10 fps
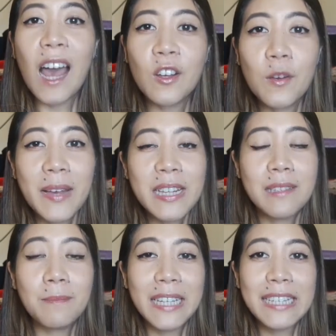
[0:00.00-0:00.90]
I got my
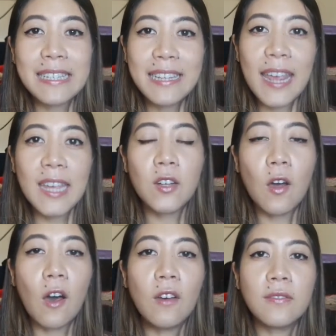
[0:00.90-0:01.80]
splint taken
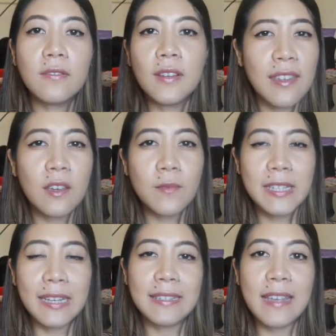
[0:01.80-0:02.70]
off. I think it
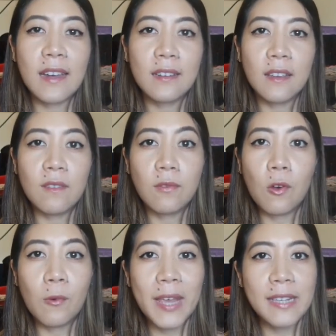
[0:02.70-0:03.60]
was exactly
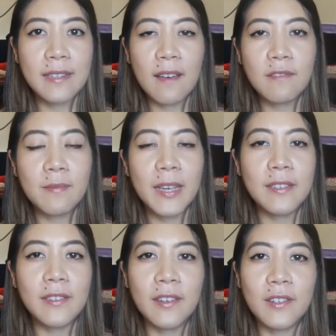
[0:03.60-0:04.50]
4 weeks after my
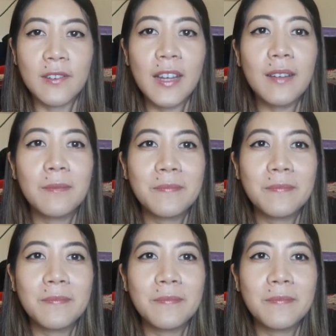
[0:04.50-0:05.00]
surgery.